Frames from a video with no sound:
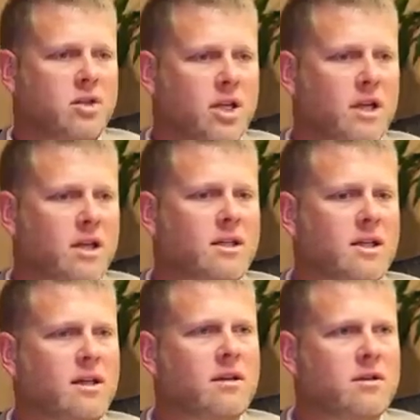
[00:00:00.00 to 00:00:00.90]
Shenik
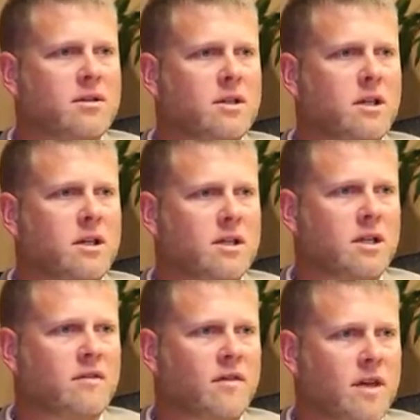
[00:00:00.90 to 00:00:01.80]
Containers is
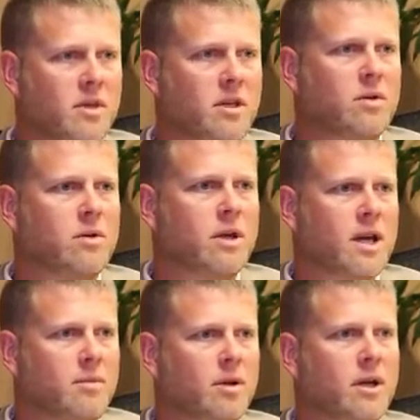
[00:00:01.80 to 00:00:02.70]
a family-owned and
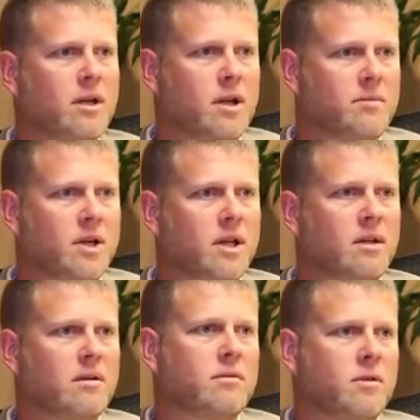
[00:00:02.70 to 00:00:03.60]
operated company.
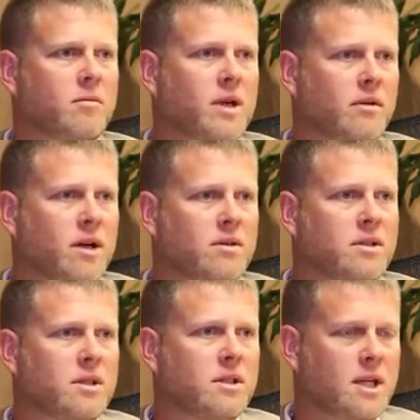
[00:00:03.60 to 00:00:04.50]
We've been around
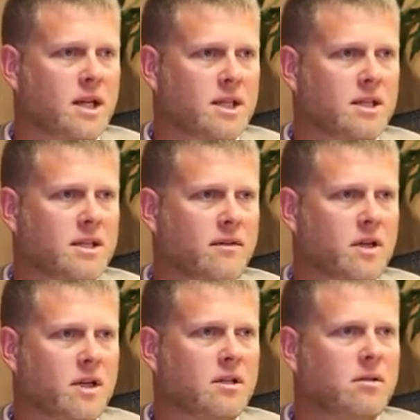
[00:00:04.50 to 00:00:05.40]
since
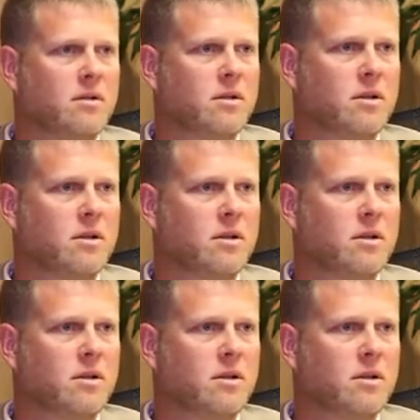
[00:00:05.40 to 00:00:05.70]
1972.